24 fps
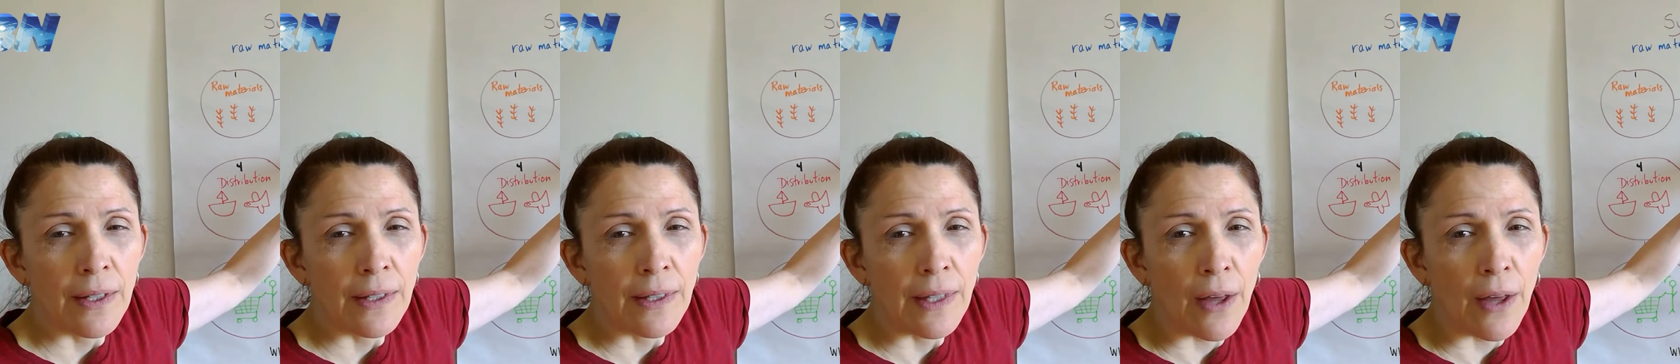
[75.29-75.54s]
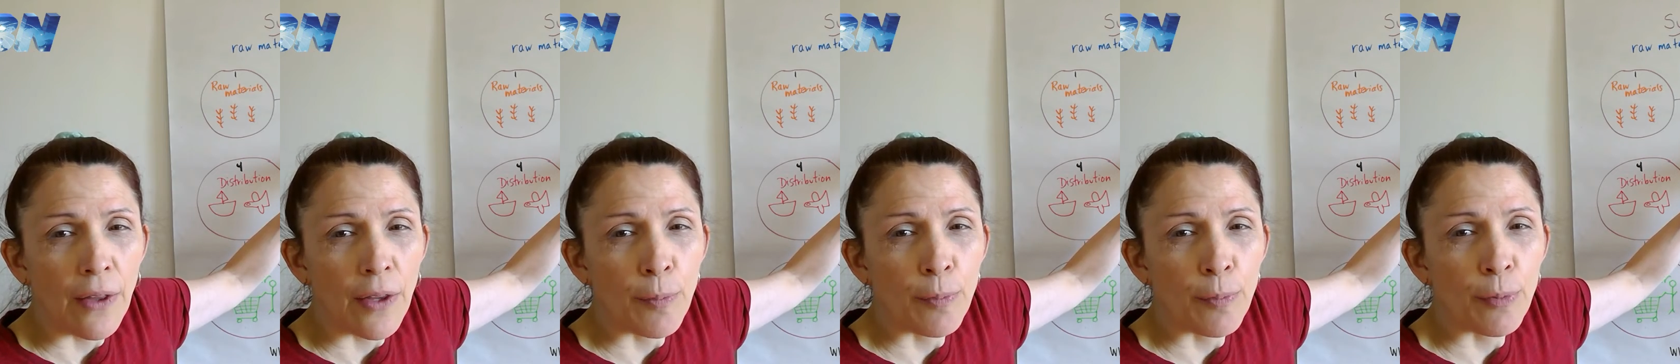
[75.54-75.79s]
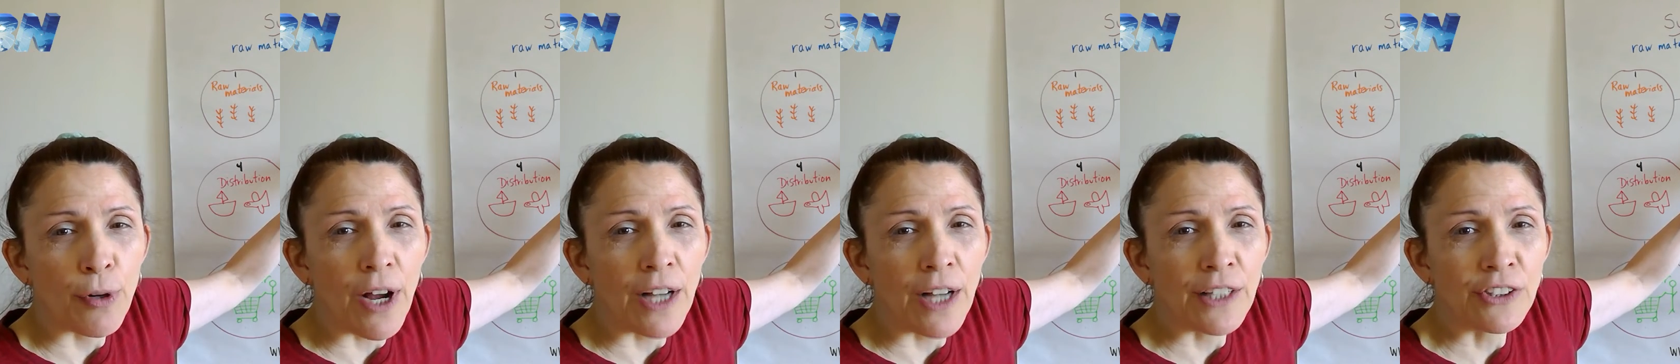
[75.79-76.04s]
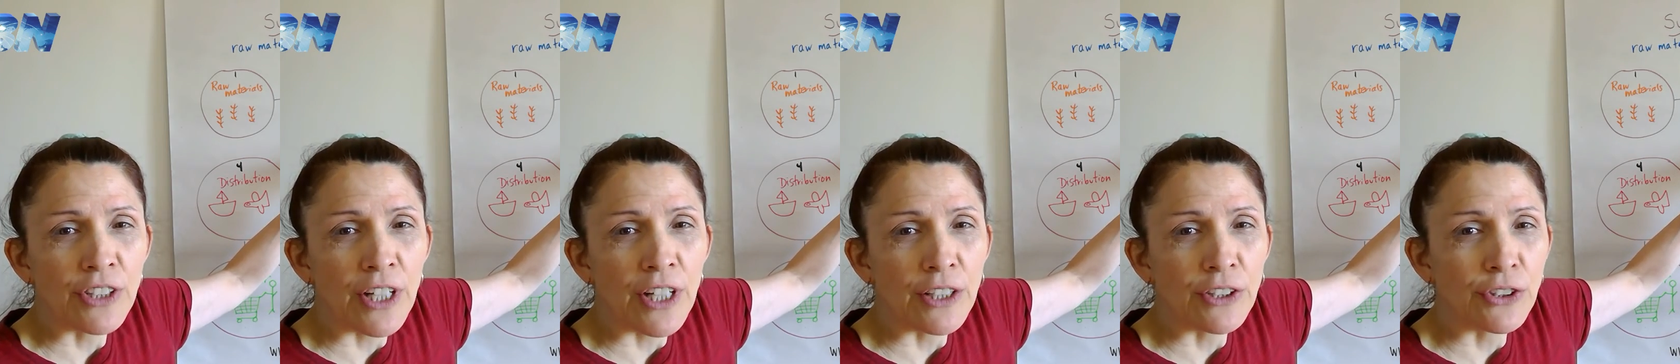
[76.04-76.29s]
Now the
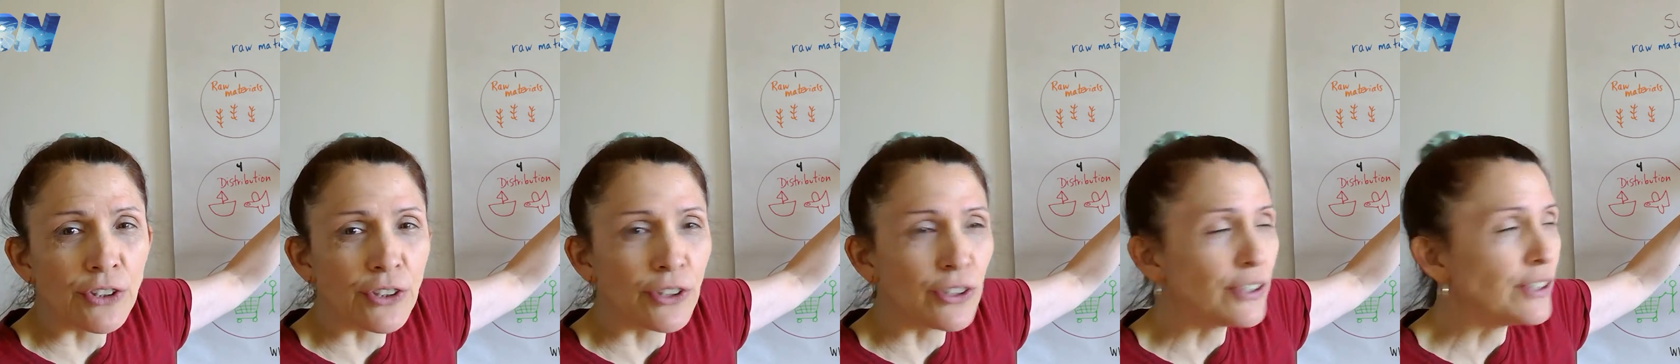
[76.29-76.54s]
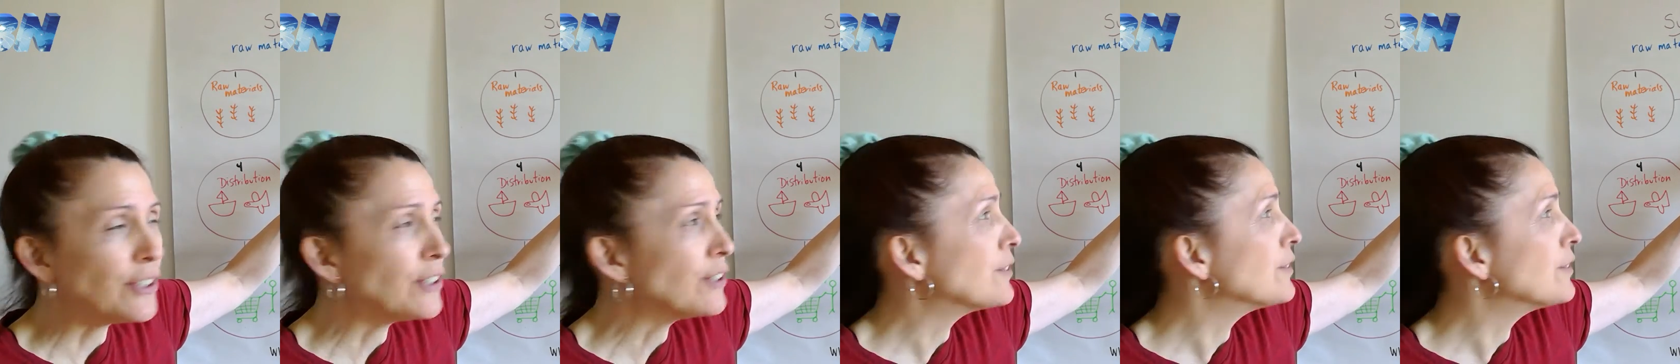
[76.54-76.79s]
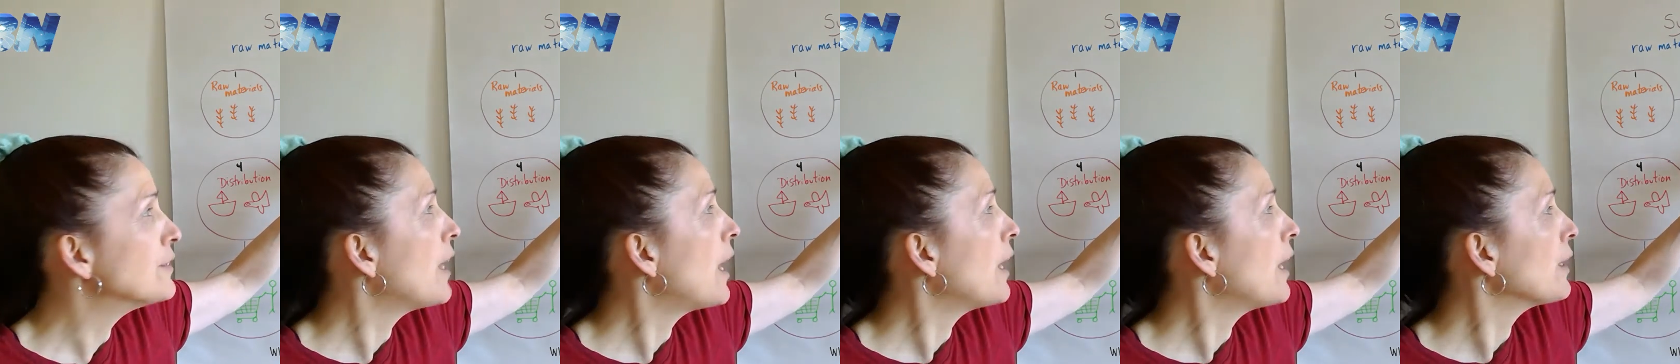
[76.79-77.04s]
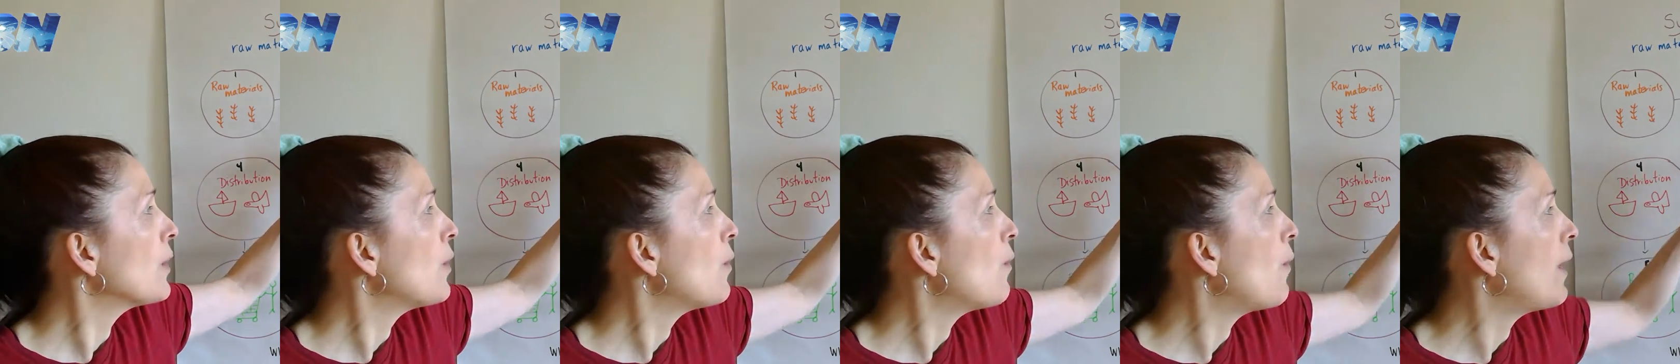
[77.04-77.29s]
processor is
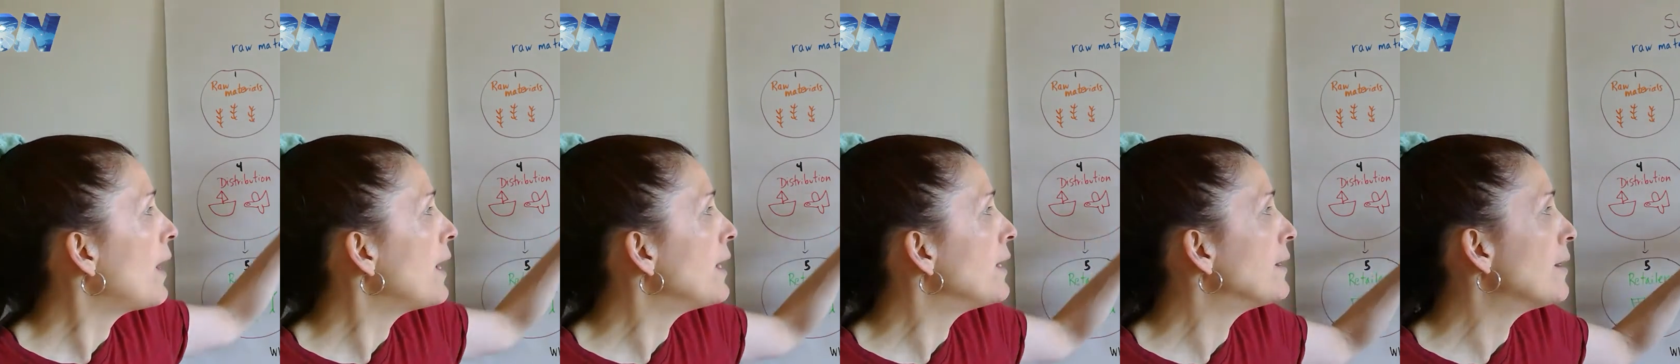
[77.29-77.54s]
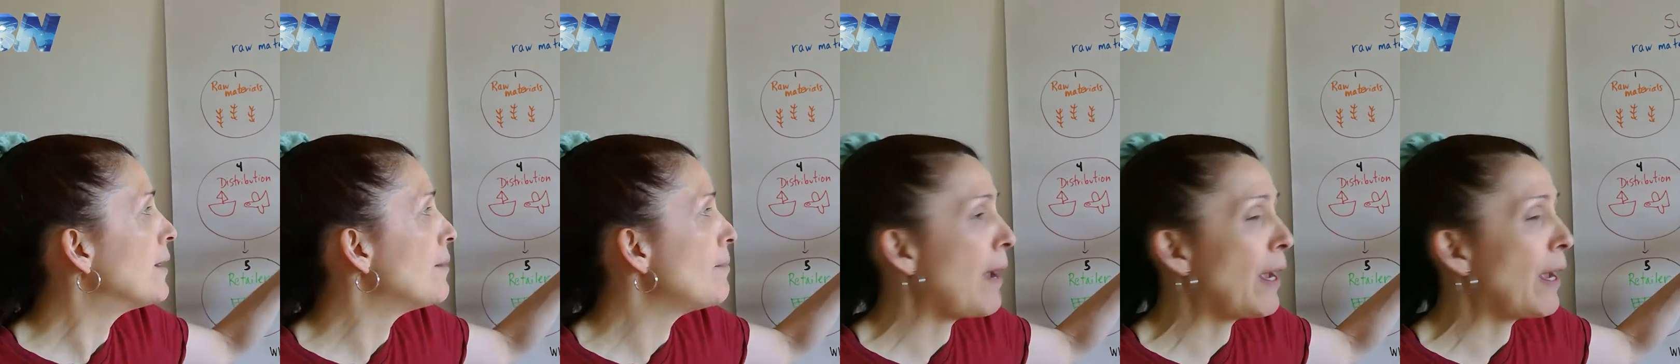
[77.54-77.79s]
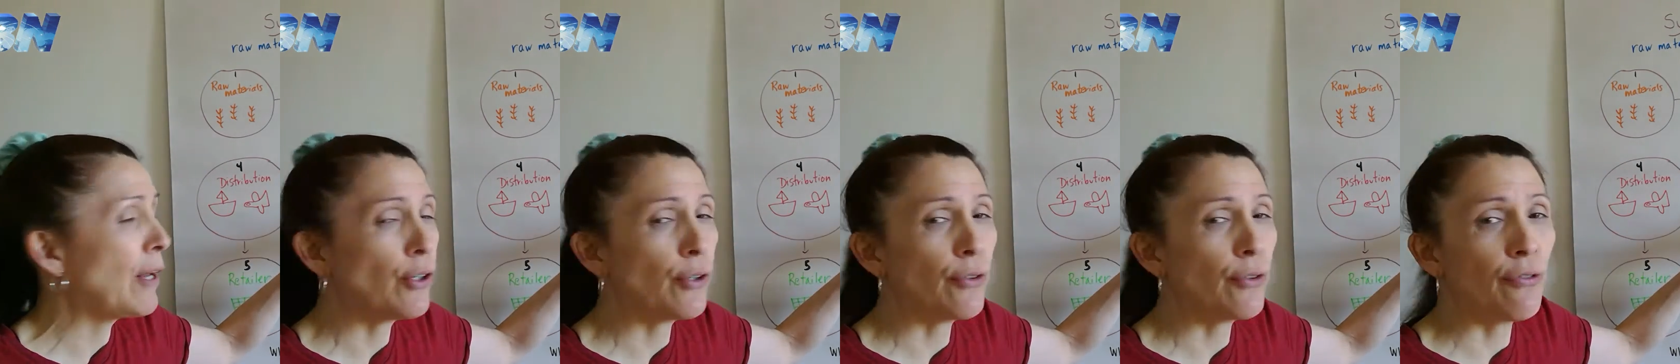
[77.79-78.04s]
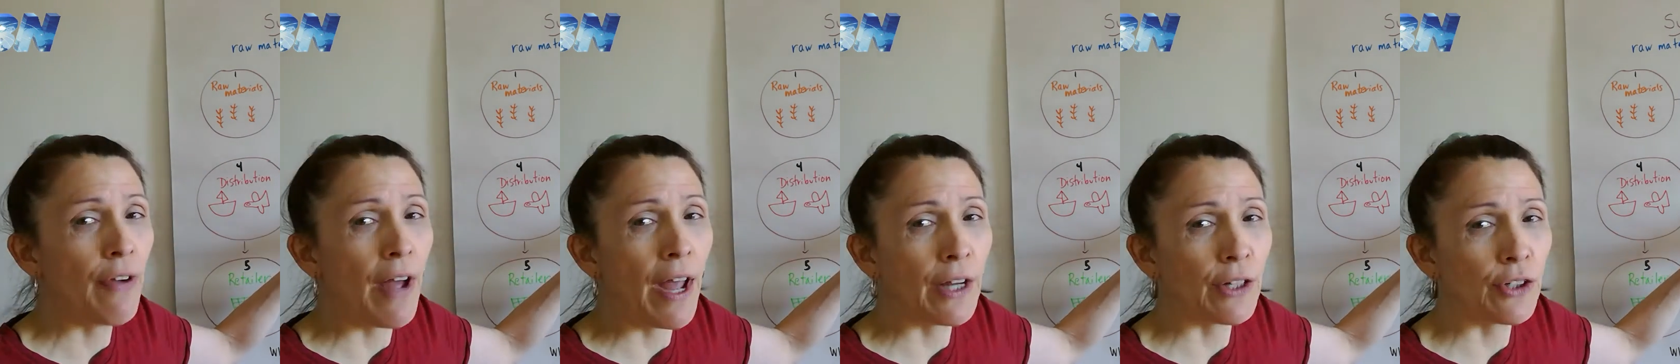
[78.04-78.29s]
not quite the
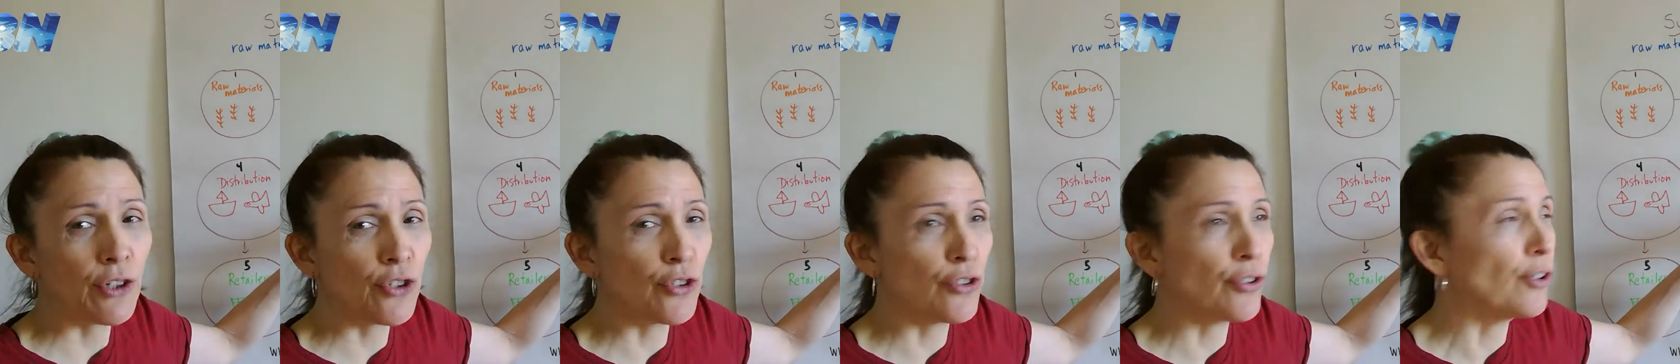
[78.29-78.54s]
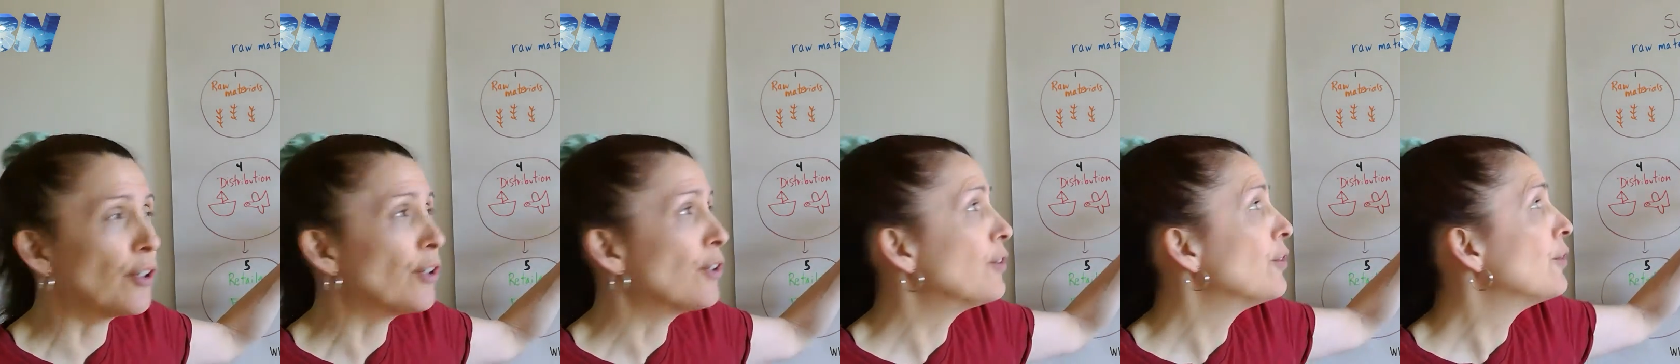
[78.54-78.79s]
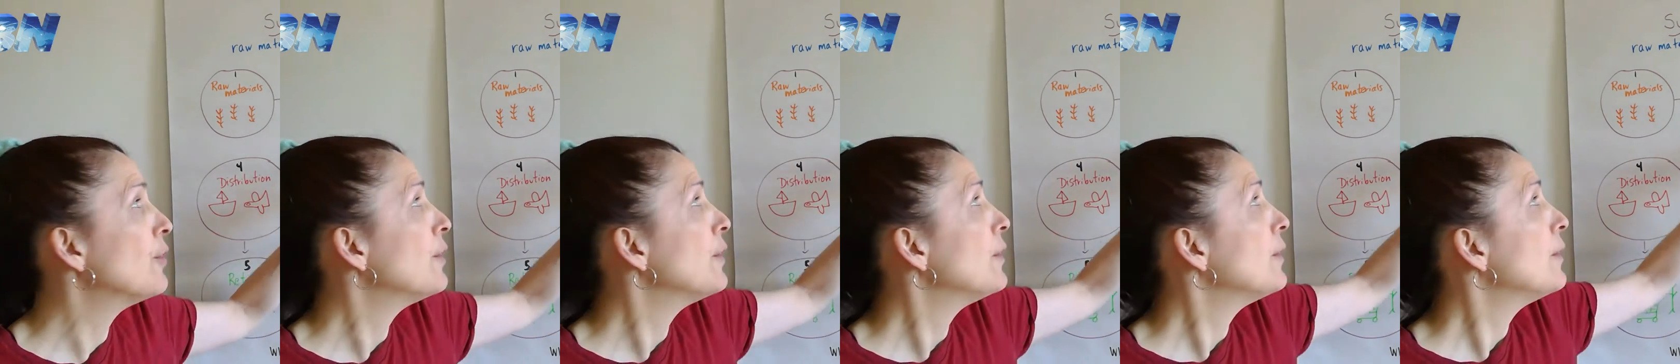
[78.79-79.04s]
manufacturer.